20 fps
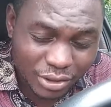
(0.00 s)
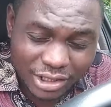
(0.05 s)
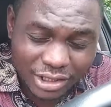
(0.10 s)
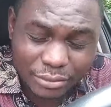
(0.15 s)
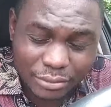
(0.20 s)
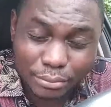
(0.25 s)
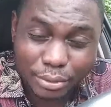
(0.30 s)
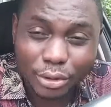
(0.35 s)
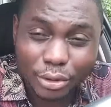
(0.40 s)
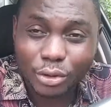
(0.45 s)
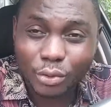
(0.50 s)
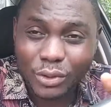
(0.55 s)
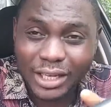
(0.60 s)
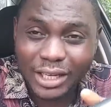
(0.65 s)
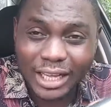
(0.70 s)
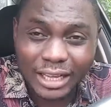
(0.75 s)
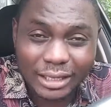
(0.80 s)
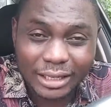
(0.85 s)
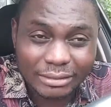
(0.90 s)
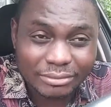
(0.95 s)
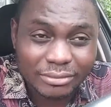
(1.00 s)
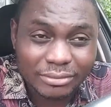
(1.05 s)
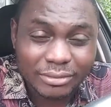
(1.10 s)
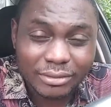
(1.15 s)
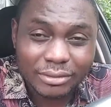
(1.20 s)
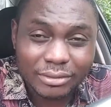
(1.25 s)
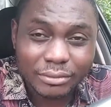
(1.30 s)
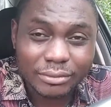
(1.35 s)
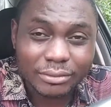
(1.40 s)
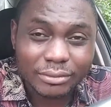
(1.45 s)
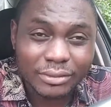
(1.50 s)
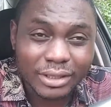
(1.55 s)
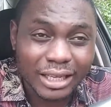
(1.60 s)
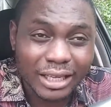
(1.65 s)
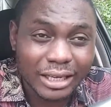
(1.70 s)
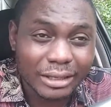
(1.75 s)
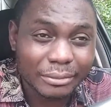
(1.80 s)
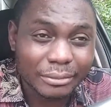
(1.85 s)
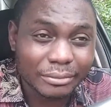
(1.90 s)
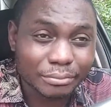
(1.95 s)
which blood, whether
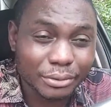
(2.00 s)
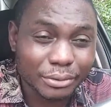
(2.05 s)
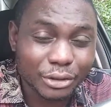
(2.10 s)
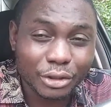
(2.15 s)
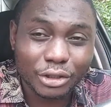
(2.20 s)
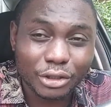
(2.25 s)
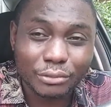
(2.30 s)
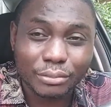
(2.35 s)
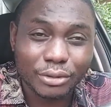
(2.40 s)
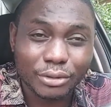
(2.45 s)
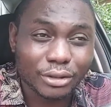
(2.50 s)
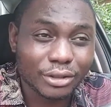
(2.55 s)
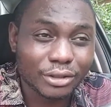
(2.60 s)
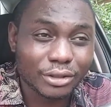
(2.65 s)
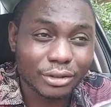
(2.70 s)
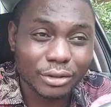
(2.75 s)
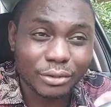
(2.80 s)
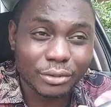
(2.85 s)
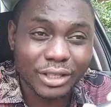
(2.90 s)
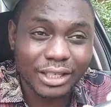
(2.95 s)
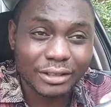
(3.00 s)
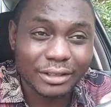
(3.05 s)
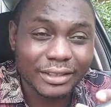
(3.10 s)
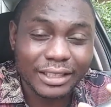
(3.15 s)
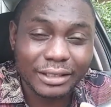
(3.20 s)
um, period blood or